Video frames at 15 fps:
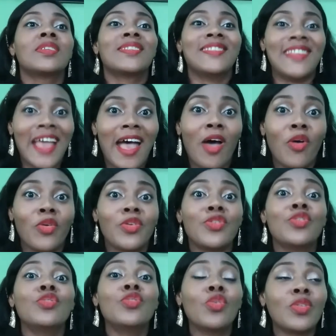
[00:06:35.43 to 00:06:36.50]
now,
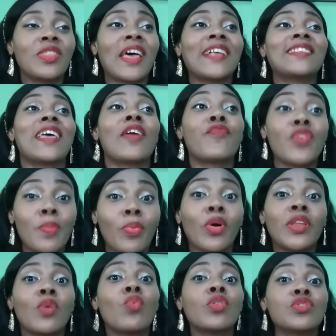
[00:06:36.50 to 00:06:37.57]
you know that
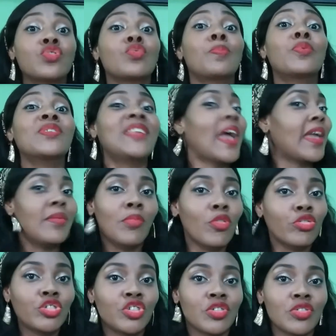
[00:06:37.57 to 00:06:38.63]
everybody wants to put their
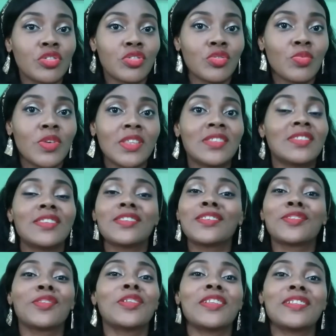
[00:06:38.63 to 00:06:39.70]
emotions to it. This
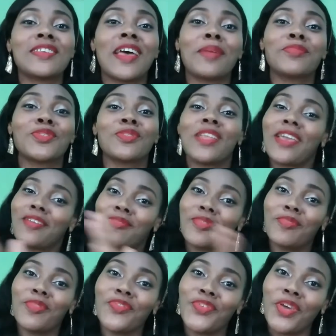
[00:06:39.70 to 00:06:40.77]
is not the time to, like,
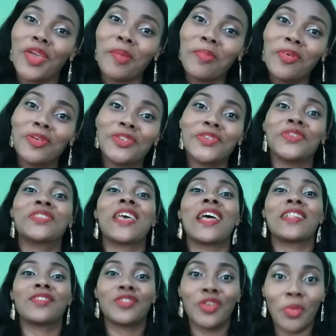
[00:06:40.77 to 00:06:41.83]
remove your emotions
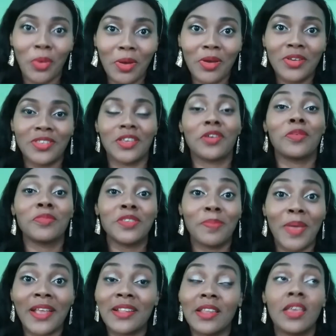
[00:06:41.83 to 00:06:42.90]
and talk
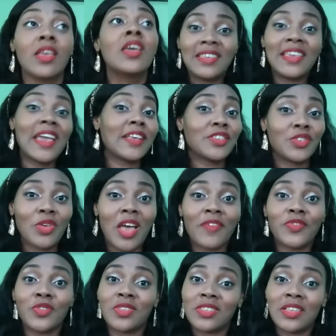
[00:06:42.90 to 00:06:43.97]
circumspectly. Yes, you have
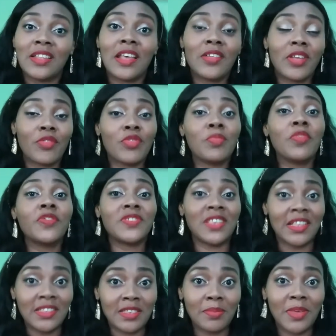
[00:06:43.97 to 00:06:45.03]
to sit down and remove
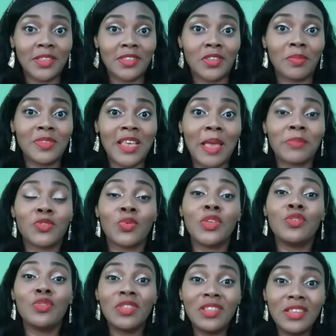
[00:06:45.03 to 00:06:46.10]
sentiments sometimes when
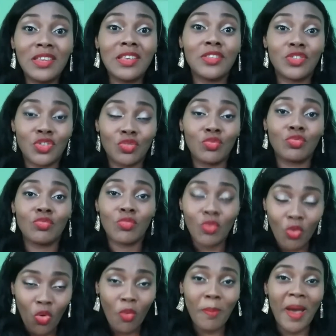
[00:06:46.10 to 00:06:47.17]
you need to
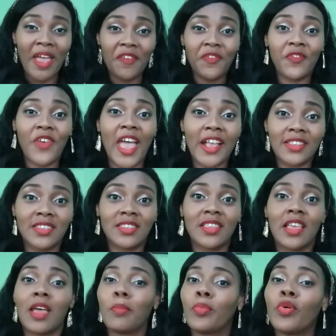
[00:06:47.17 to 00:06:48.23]
go by
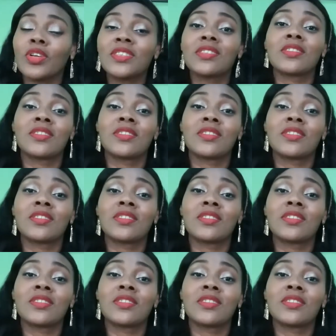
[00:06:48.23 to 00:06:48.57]
facts. But